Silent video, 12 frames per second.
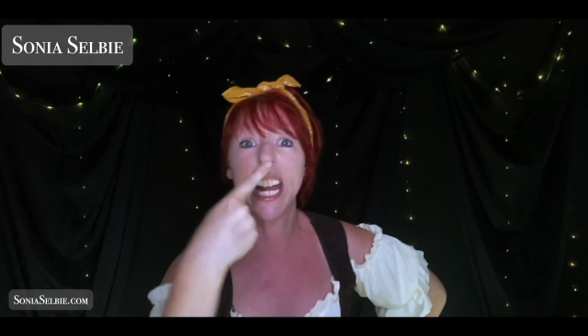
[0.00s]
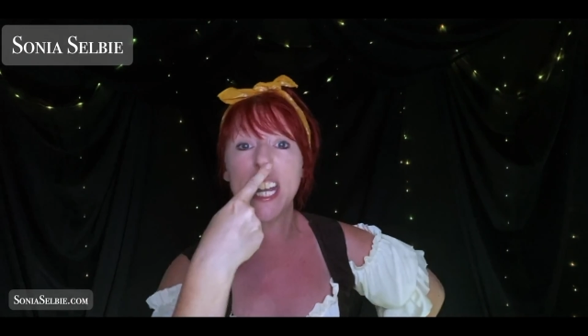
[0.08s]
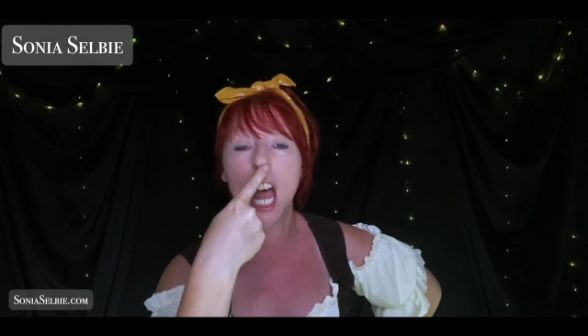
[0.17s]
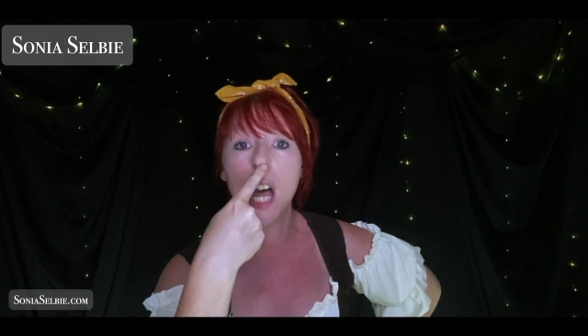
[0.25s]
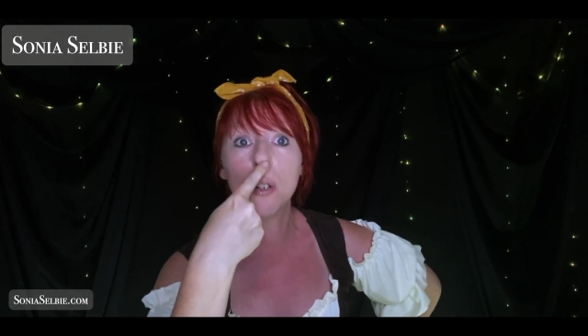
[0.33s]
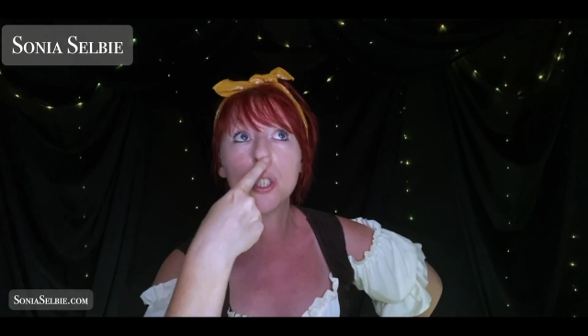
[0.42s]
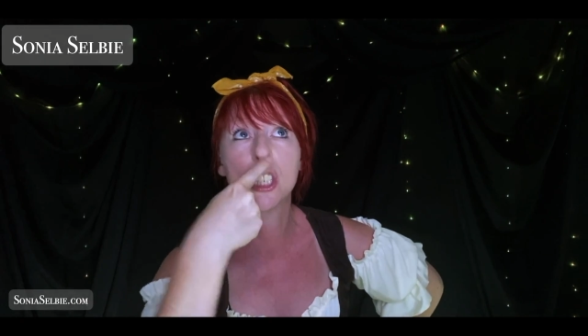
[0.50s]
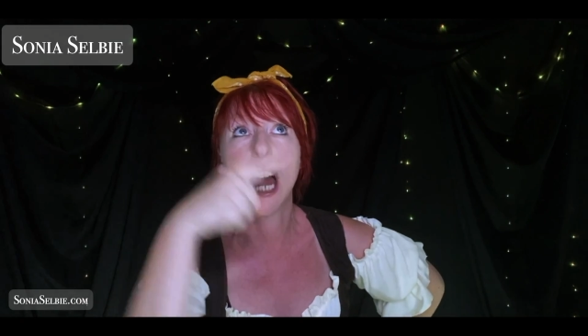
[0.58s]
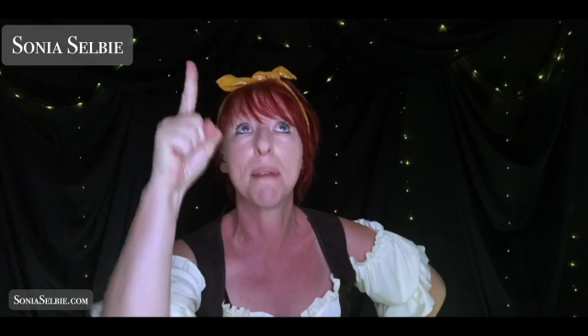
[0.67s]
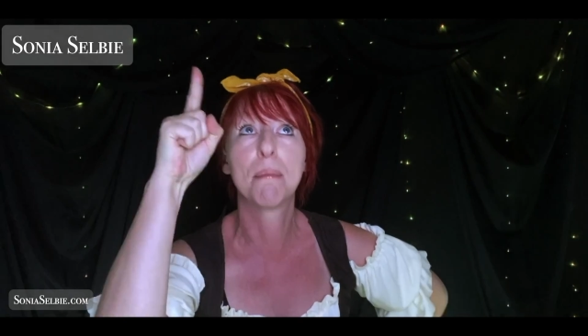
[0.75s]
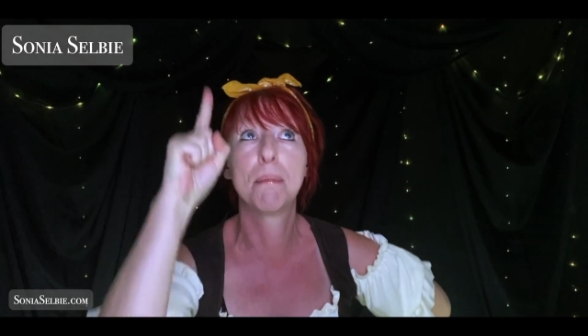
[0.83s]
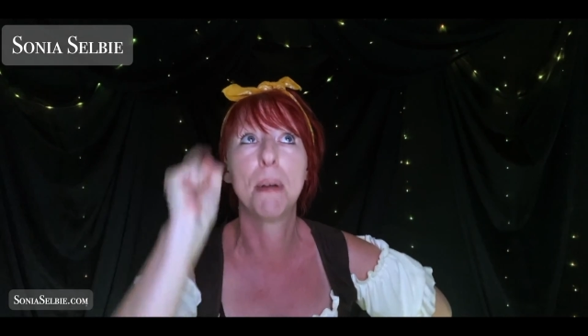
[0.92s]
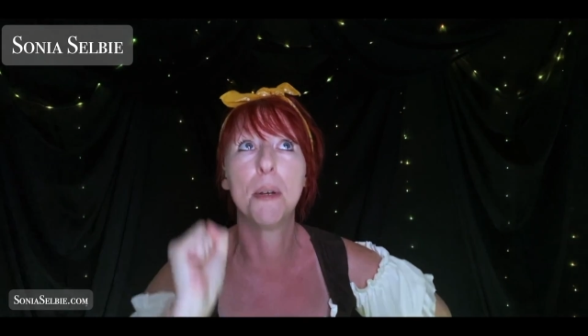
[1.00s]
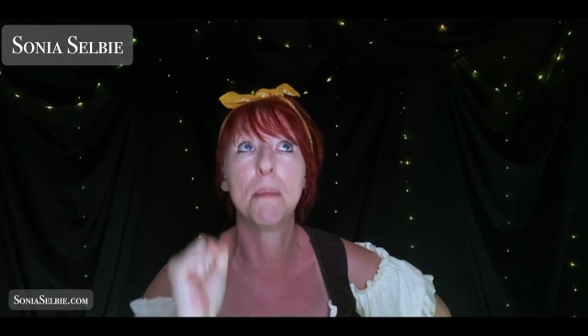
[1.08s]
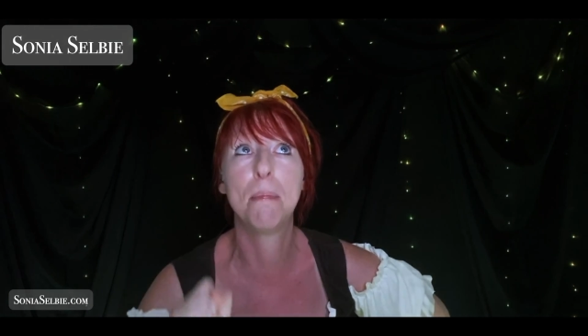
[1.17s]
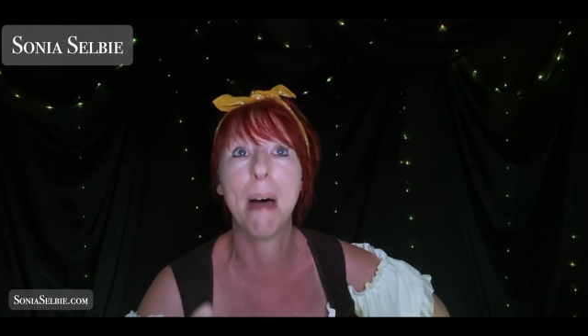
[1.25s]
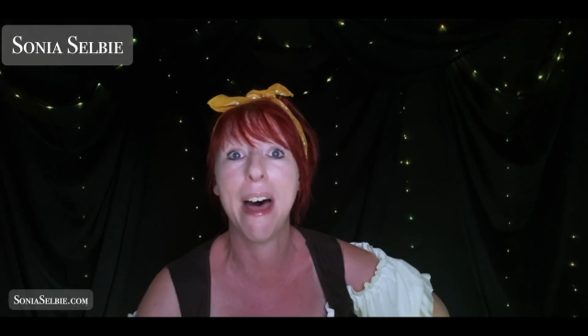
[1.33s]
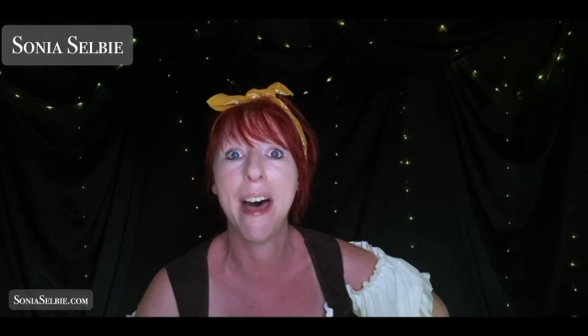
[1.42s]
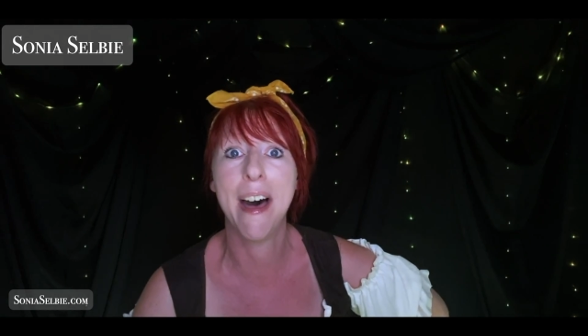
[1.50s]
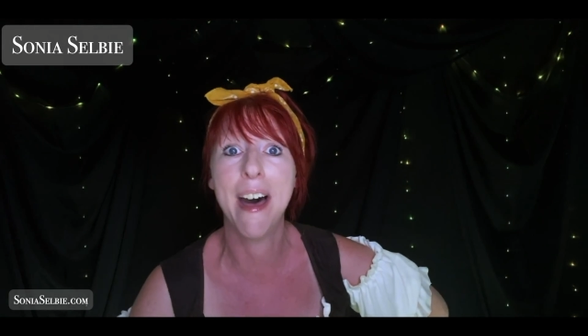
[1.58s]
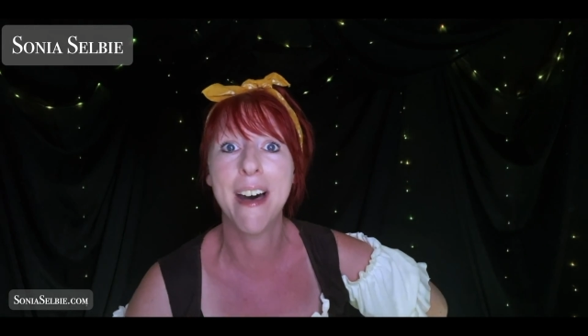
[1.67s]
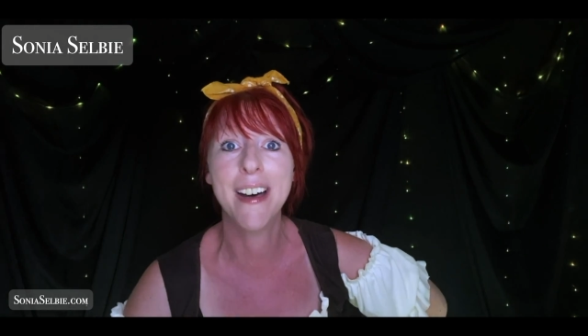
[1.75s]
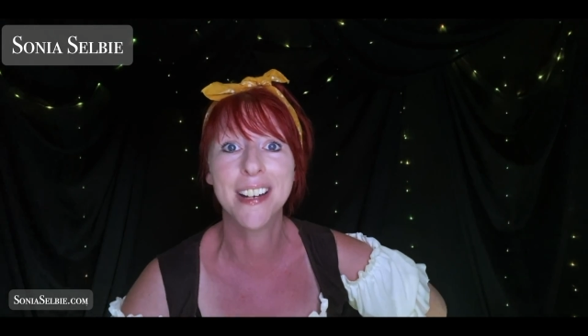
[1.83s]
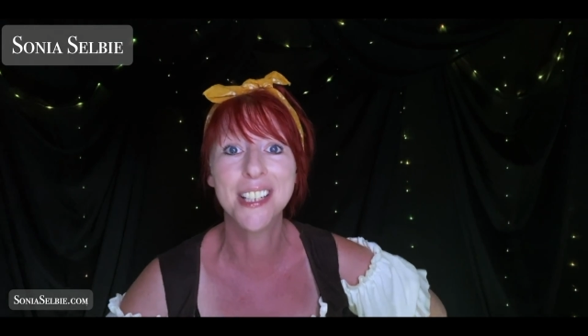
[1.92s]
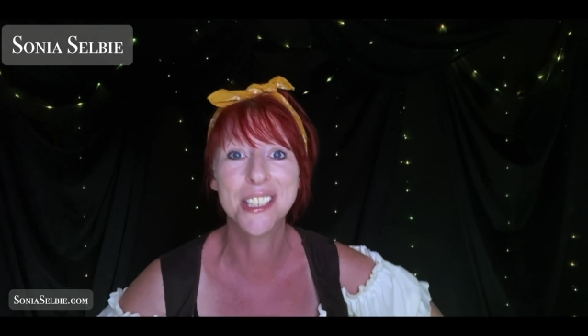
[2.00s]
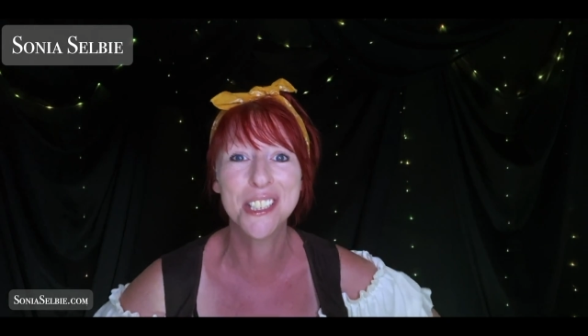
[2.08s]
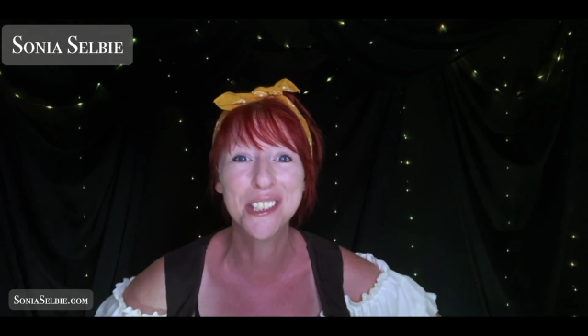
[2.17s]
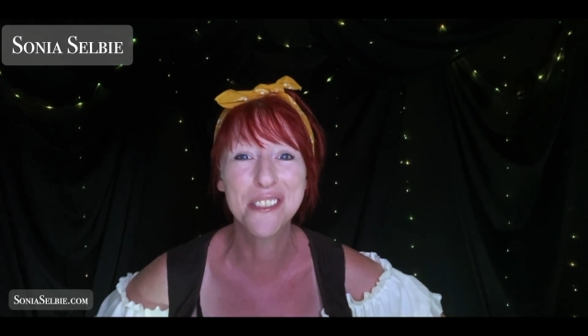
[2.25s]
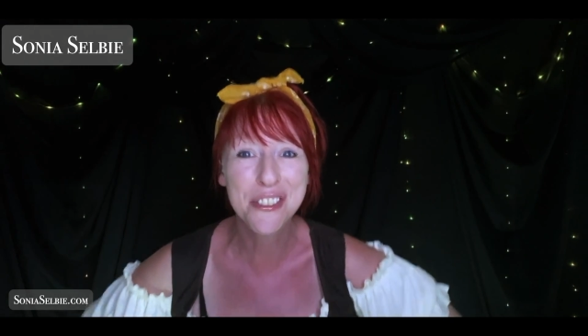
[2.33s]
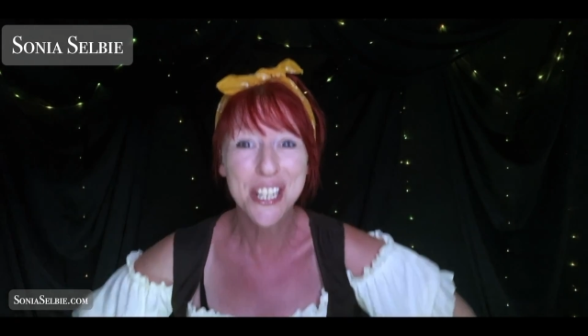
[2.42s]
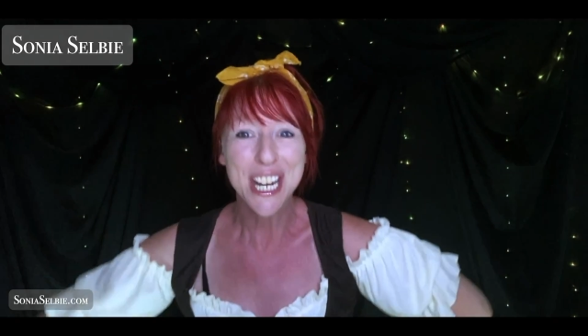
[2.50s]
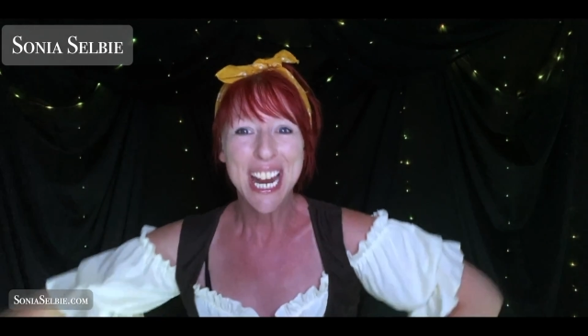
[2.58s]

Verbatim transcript: a nose up above.